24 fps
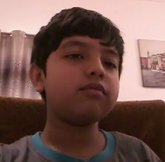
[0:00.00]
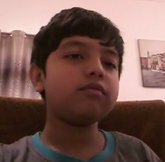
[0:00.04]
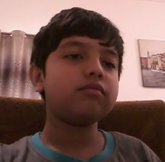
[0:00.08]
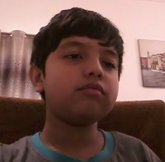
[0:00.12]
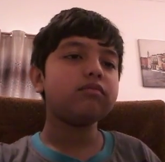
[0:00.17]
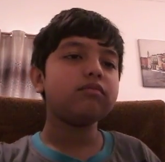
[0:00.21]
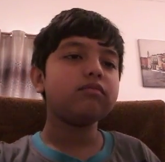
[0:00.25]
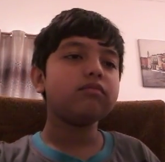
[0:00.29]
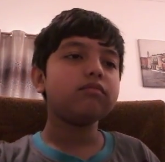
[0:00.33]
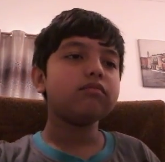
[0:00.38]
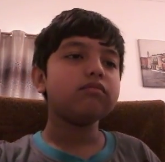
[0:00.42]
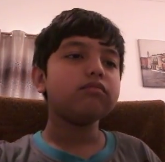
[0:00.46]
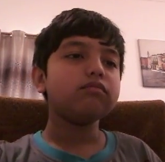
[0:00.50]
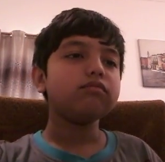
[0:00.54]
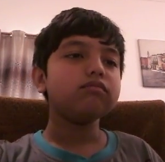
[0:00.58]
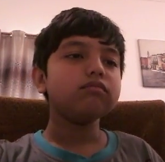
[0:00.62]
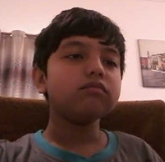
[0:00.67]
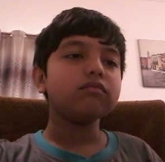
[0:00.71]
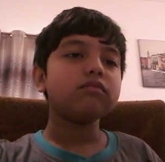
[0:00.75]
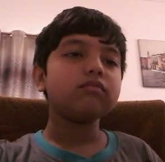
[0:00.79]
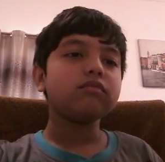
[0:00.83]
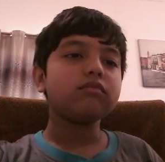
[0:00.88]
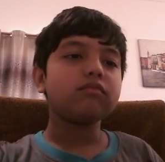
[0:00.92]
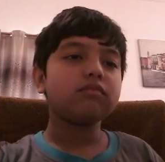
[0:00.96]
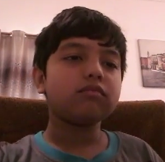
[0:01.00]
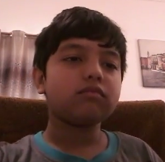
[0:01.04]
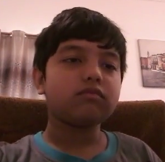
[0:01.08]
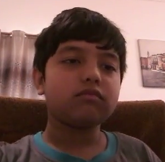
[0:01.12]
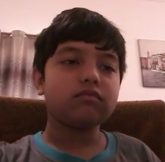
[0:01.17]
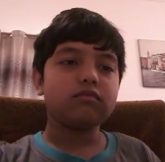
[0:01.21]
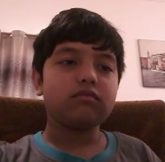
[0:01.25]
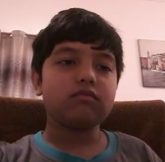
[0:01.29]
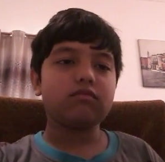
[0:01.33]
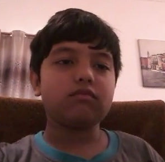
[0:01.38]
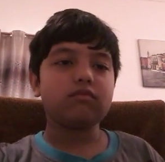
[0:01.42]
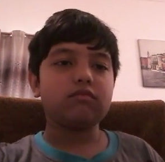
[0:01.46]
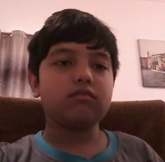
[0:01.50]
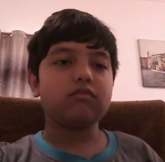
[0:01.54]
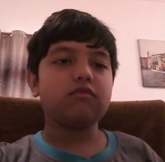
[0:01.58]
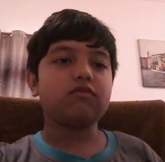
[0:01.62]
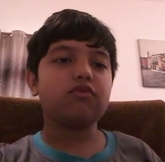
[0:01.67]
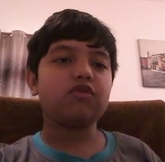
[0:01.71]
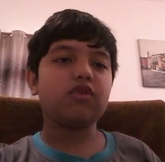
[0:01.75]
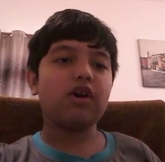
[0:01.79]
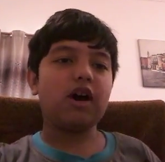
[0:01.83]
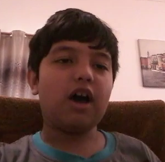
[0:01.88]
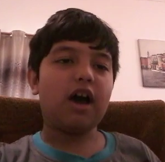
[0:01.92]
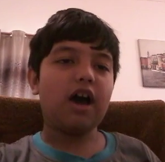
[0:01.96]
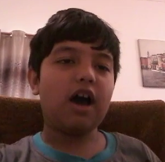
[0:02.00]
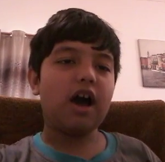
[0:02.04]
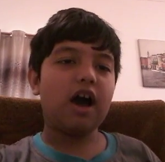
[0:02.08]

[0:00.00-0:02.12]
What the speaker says: [no speech]